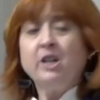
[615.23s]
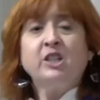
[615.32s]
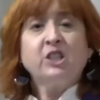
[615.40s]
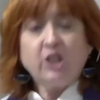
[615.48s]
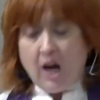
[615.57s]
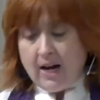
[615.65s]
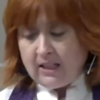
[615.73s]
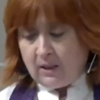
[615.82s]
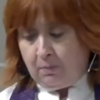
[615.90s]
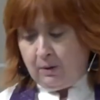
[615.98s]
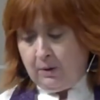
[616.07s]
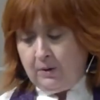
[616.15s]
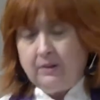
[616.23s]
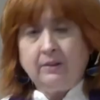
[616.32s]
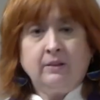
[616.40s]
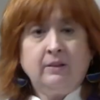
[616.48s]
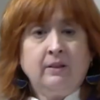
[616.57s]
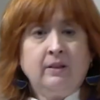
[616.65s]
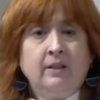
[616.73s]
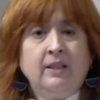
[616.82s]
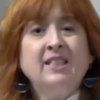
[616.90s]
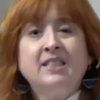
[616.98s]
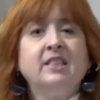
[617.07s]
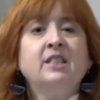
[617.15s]
Mark's gospel
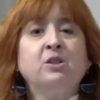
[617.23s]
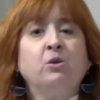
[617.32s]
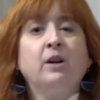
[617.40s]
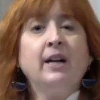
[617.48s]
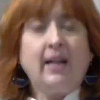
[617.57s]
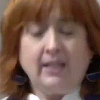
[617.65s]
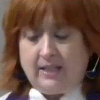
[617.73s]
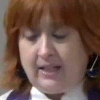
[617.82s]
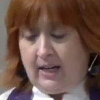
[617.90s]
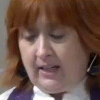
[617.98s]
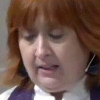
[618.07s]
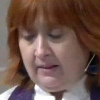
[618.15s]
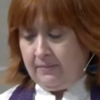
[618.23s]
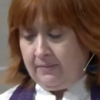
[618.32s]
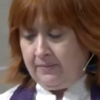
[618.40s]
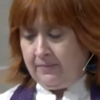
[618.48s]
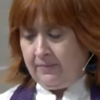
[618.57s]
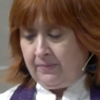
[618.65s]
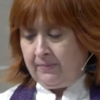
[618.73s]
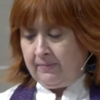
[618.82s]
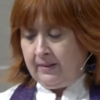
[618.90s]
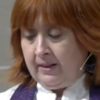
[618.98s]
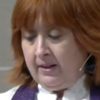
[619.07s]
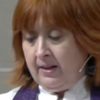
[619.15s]
is disorienting.
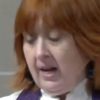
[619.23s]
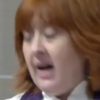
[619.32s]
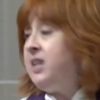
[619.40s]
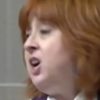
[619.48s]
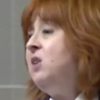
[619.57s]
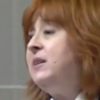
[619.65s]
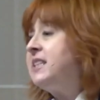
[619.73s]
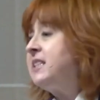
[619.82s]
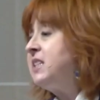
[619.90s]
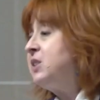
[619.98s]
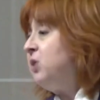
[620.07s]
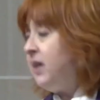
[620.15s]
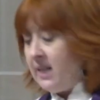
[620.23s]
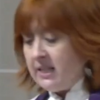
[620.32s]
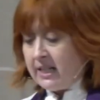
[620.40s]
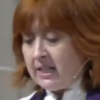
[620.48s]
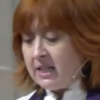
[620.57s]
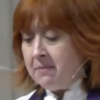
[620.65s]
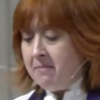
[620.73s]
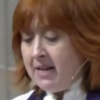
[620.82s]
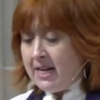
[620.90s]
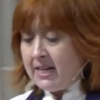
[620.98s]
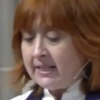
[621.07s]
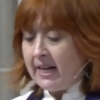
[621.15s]
I know it's disorienting to
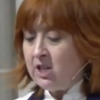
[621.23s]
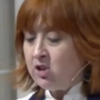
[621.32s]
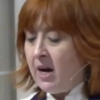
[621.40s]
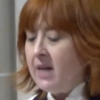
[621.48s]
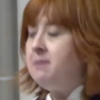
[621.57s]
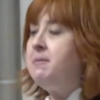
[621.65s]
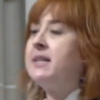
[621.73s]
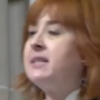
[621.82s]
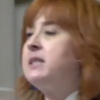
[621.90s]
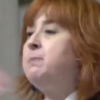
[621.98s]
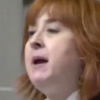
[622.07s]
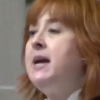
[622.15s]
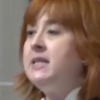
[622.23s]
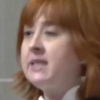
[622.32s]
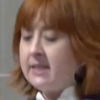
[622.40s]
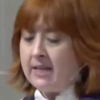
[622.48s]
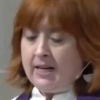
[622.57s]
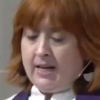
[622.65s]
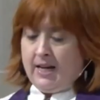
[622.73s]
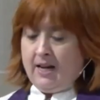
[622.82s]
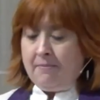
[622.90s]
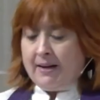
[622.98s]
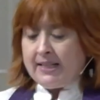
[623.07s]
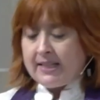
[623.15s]
me as I try to make space
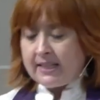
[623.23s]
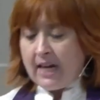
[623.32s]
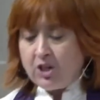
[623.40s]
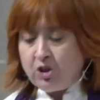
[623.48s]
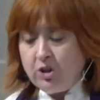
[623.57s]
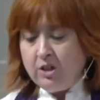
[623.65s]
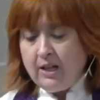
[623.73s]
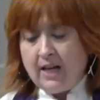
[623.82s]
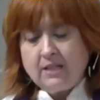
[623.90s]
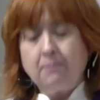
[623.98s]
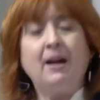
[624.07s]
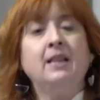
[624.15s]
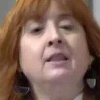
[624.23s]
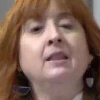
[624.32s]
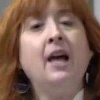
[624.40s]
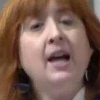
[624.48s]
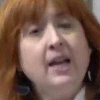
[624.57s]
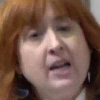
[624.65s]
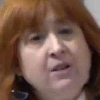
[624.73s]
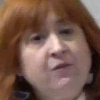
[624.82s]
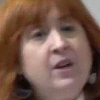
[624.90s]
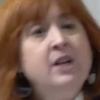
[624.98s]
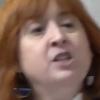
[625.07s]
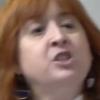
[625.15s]
in my schedule and my
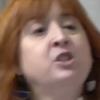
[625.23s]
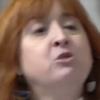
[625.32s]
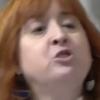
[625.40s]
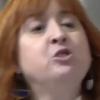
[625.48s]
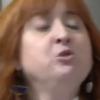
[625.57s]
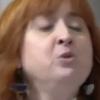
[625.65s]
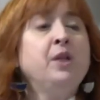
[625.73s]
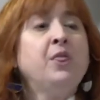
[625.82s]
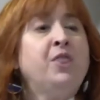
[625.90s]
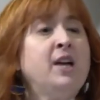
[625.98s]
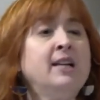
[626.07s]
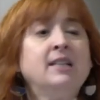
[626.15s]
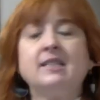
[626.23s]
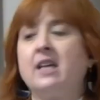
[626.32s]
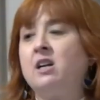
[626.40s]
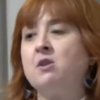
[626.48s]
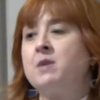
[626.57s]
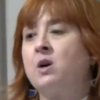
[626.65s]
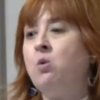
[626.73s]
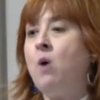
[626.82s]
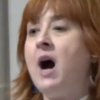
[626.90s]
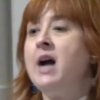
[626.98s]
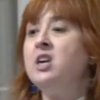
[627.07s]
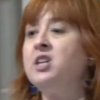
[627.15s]
life to do the things that are
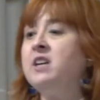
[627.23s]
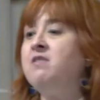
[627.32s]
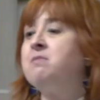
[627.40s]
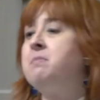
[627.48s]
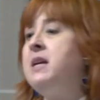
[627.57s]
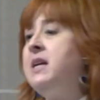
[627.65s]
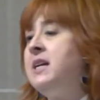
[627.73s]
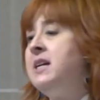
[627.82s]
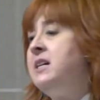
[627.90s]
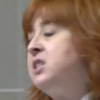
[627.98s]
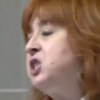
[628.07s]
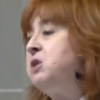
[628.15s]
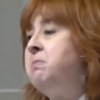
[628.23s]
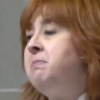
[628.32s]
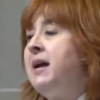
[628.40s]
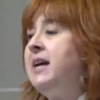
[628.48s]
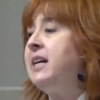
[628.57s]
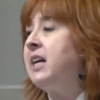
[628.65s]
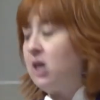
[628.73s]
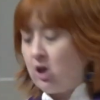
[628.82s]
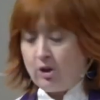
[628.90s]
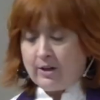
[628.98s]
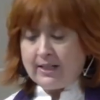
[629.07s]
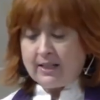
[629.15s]
required of me to
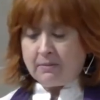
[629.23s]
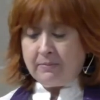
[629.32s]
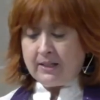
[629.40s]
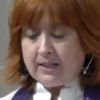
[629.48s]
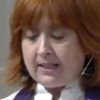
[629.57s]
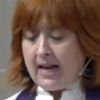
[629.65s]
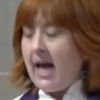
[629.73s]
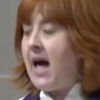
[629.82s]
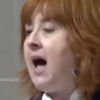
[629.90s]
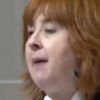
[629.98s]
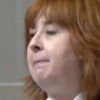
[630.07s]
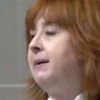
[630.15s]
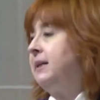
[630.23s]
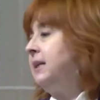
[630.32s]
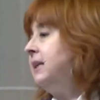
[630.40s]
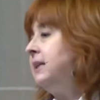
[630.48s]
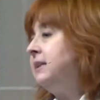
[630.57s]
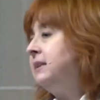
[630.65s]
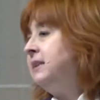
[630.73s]
make Christmas happen.